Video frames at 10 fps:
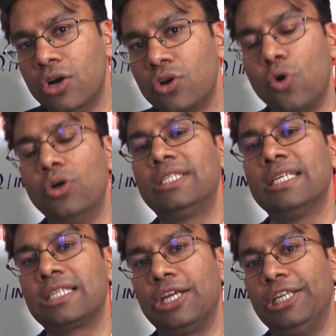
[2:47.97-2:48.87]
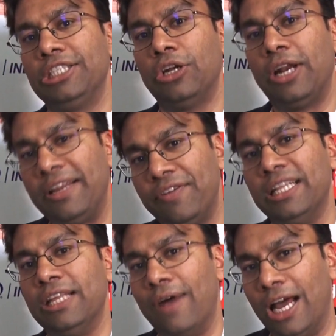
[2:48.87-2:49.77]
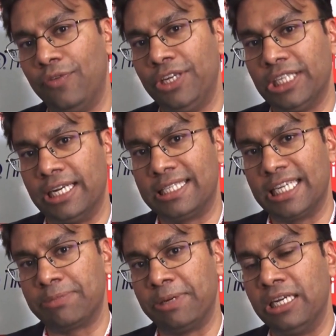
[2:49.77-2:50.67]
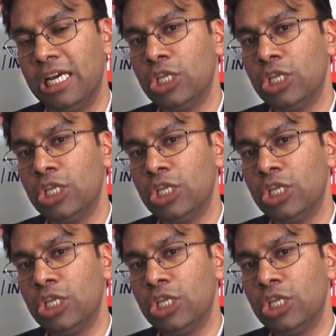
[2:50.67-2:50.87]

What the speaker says: courses creation, and even the evaluation and assessment.